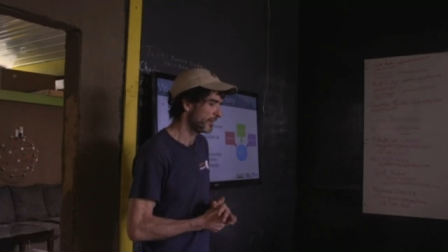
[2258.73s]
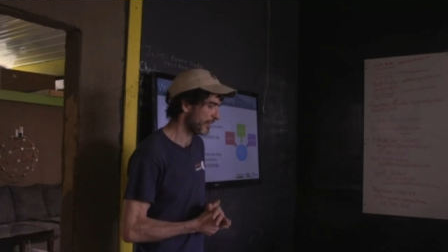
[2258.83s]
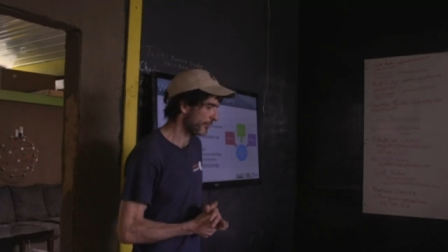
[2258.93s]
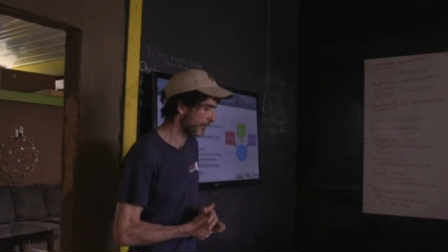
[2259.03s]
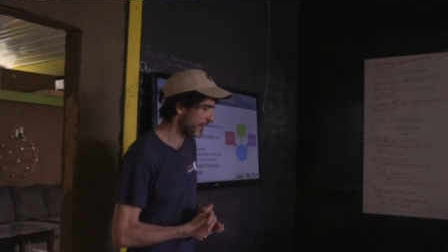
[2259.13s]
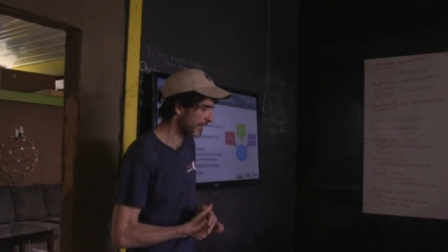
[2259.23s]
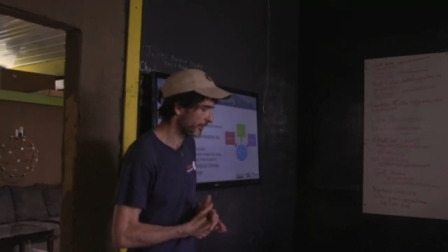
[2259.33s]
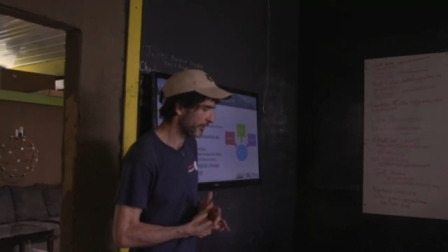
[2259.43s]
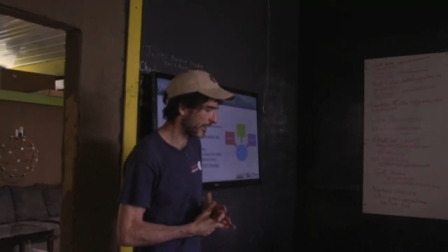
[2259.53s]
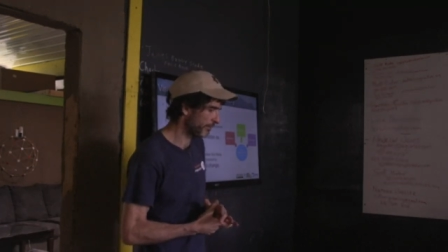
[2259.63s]
not really
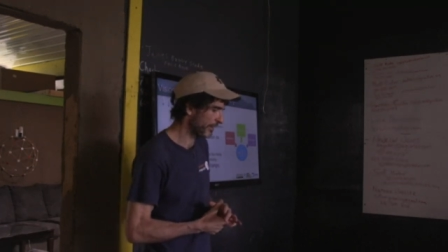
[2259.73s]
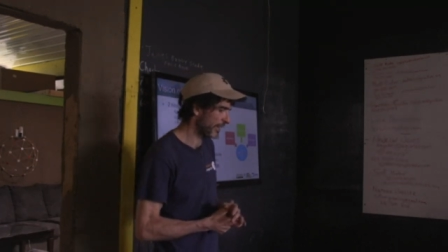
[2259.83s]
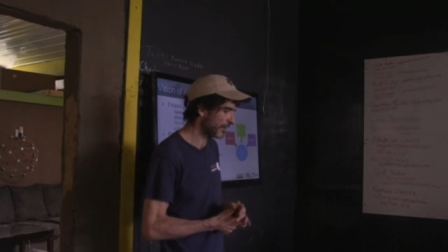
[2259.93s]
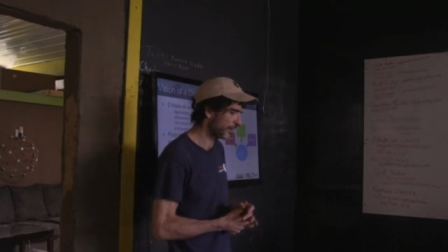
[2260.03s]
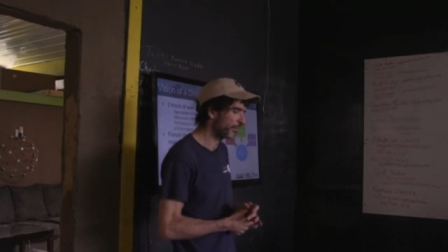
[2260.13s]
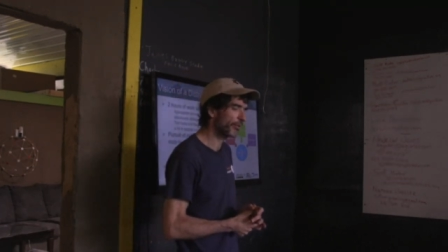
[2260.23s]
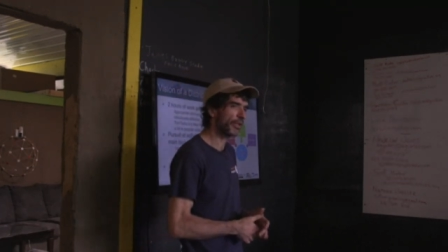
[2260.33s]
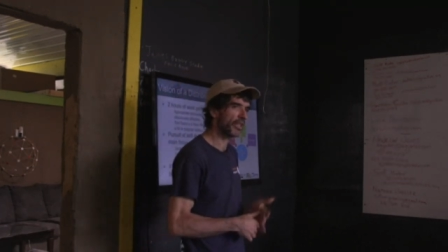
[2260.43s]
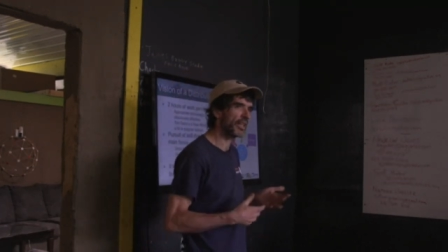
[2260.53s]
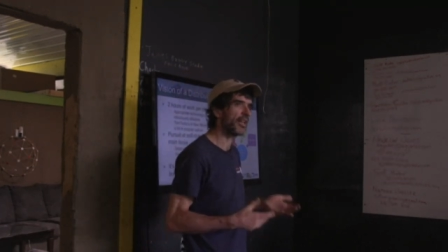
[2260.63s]
able to get beyond it, but
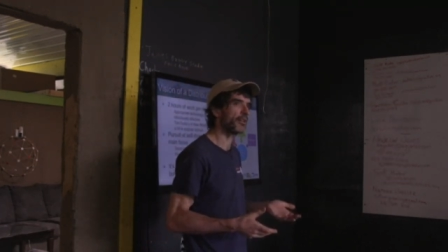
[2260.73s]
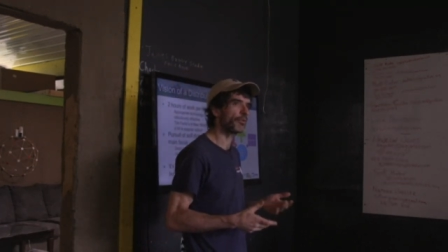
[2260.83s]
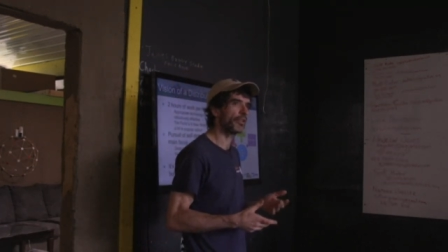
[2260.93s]
we can